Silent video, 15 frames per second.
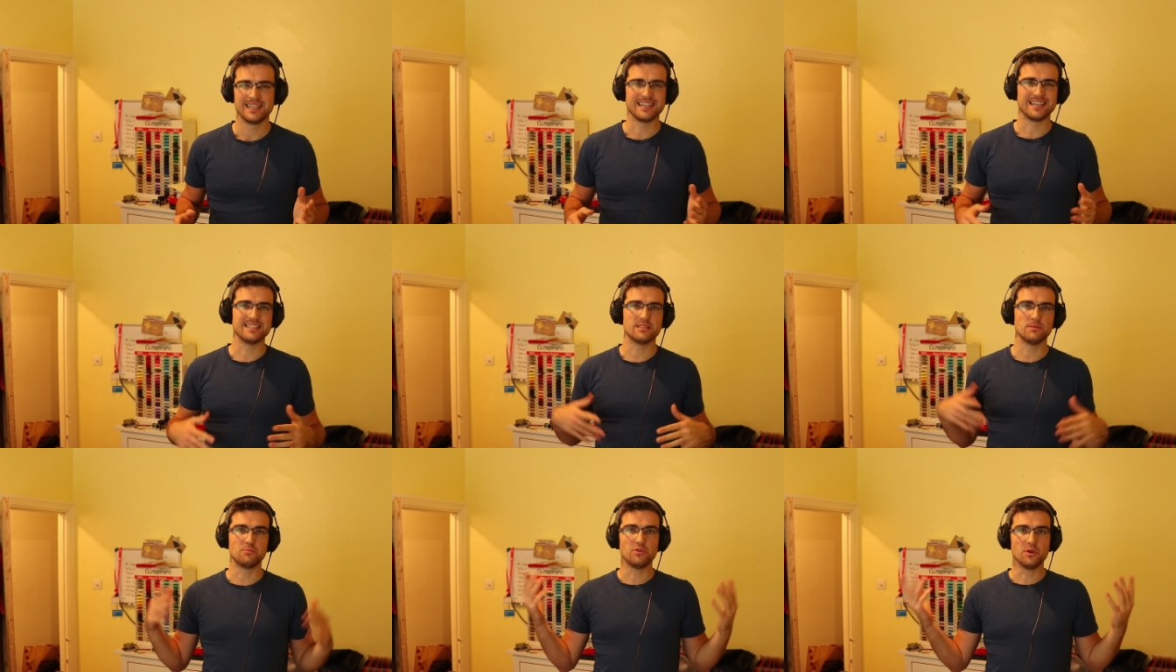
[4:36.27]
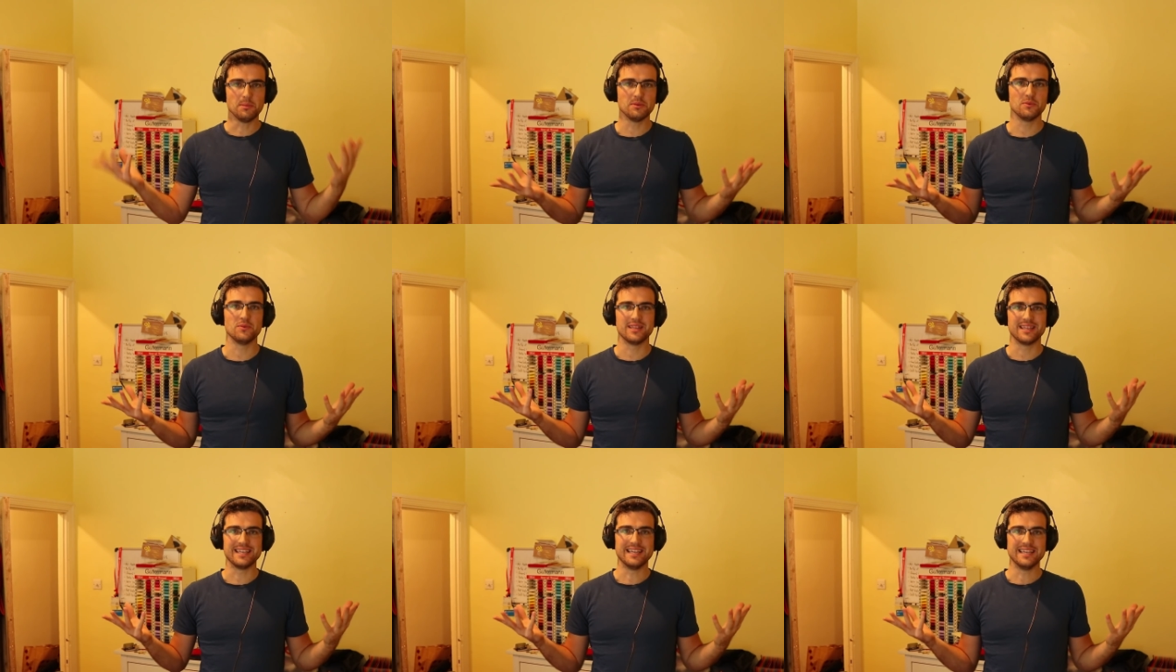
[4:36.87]
I guess the problem
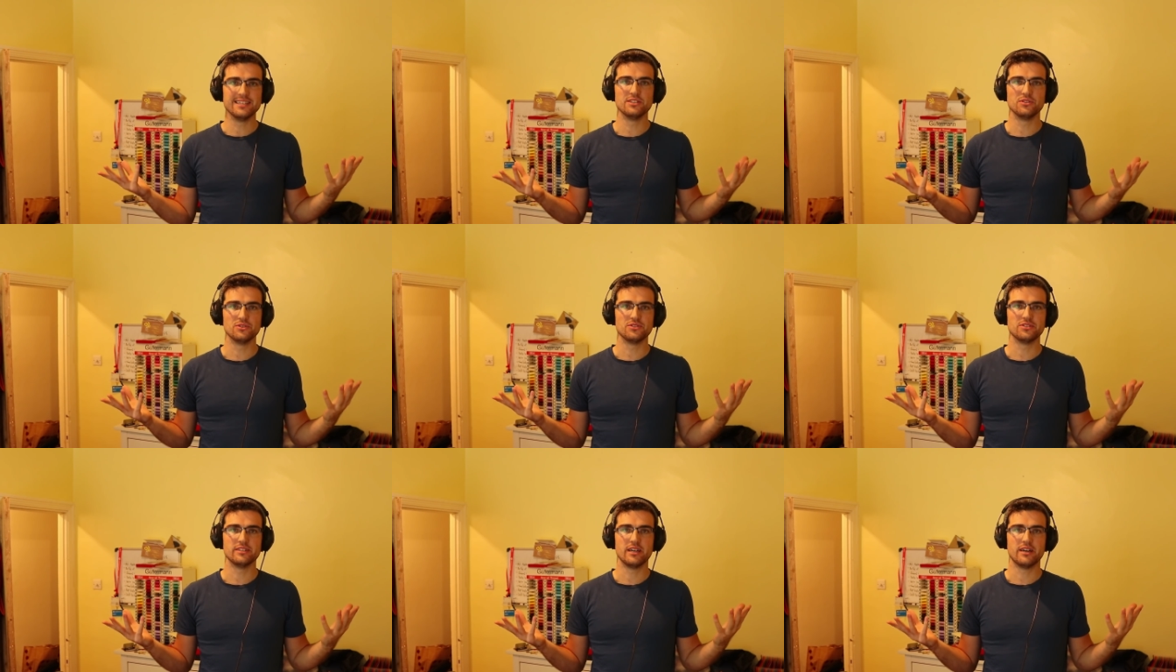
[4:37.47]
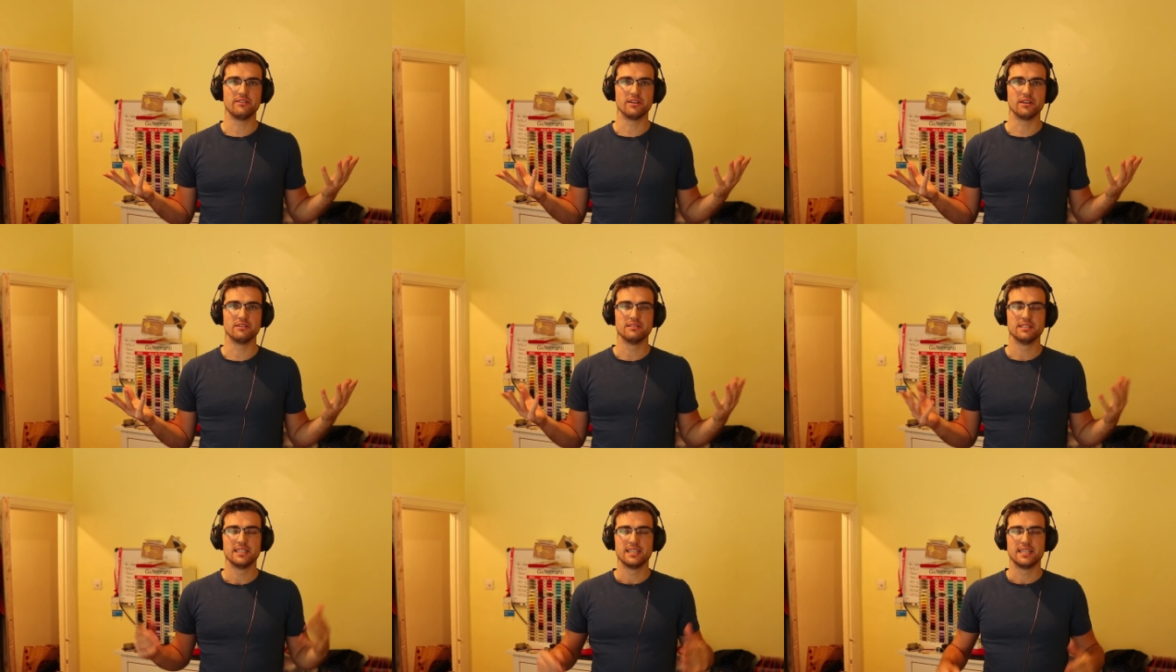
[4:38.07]
with the indoor scenario
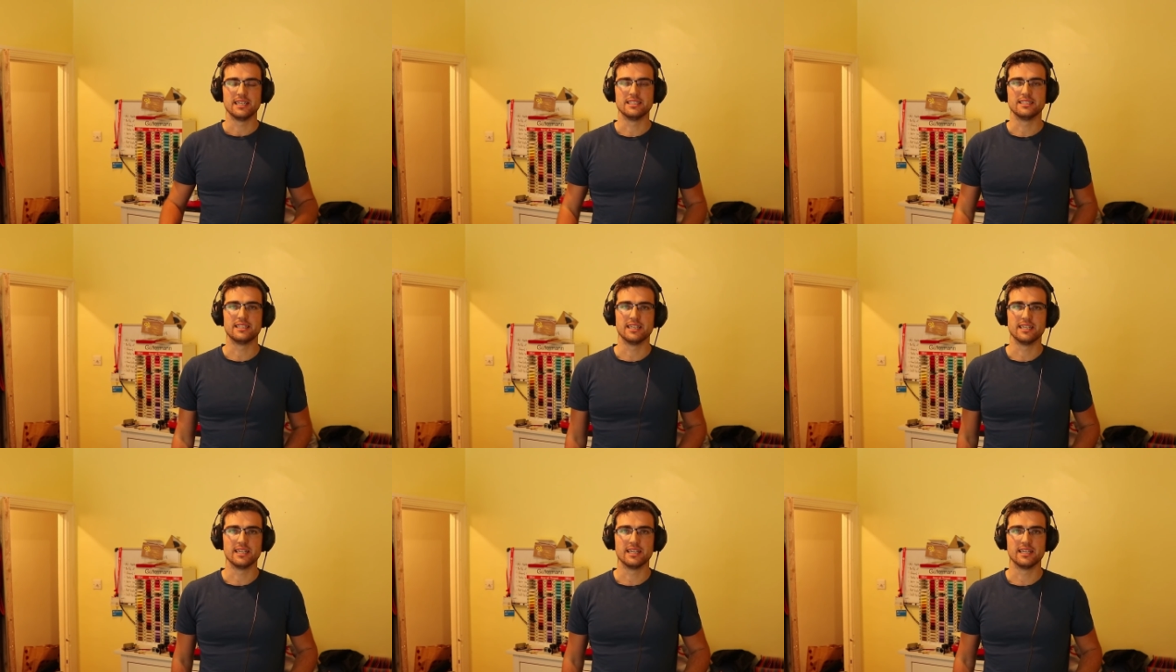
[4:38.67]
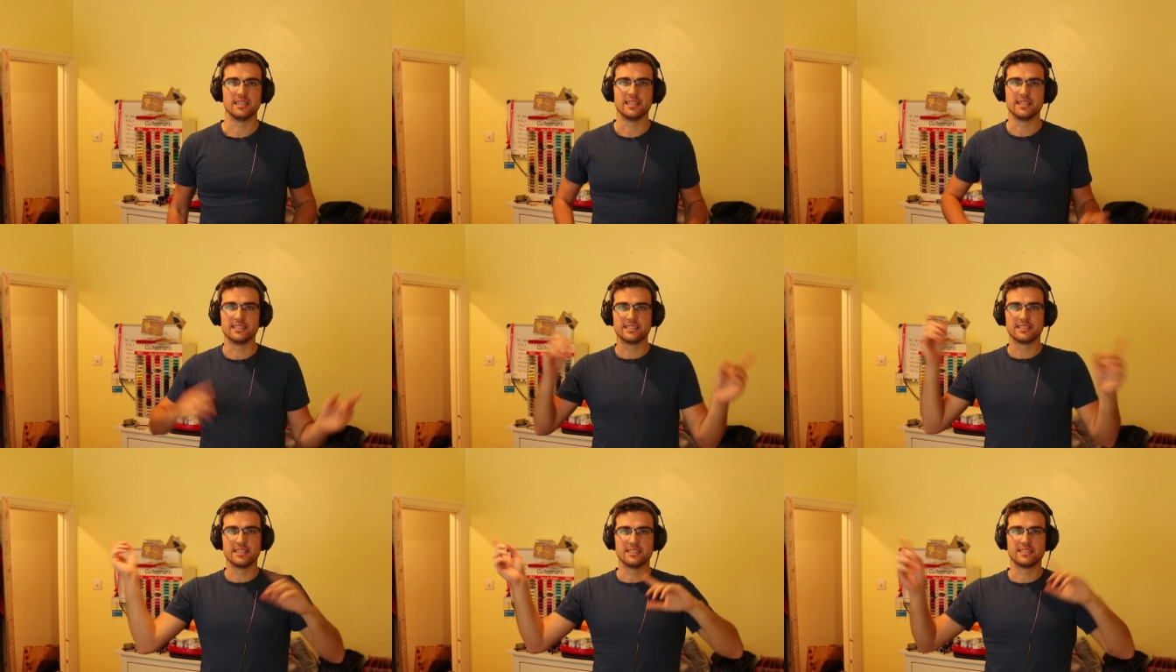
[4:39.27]
is that
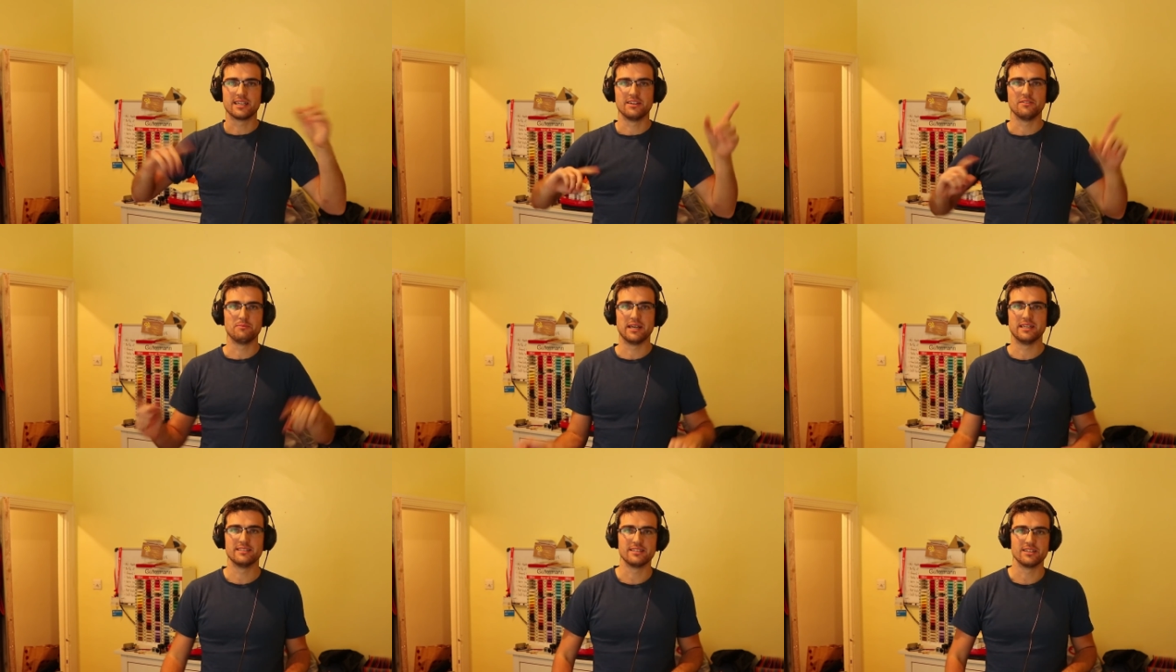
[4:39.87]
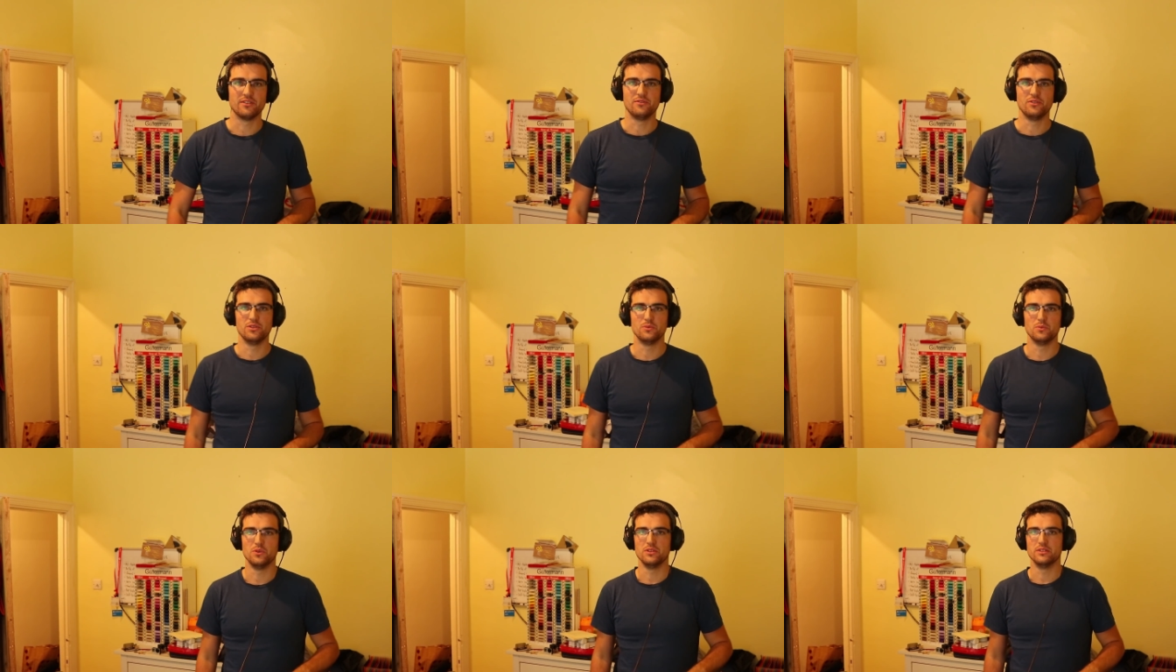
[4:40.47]
it's kind of bouncing off all
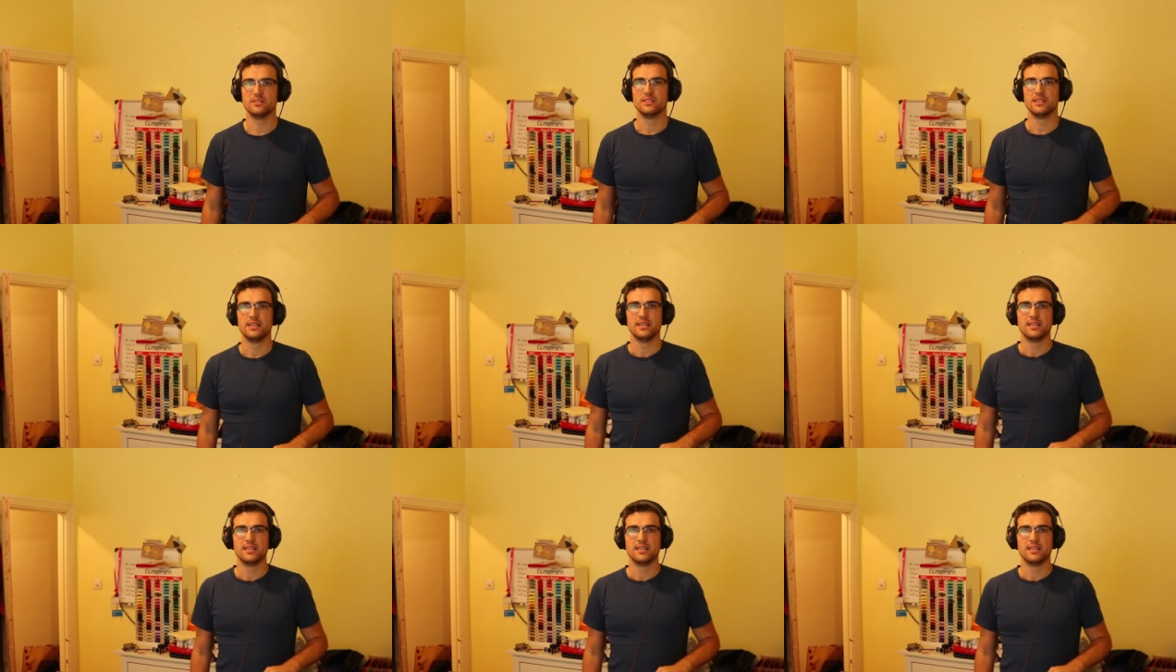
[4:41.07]
the walls.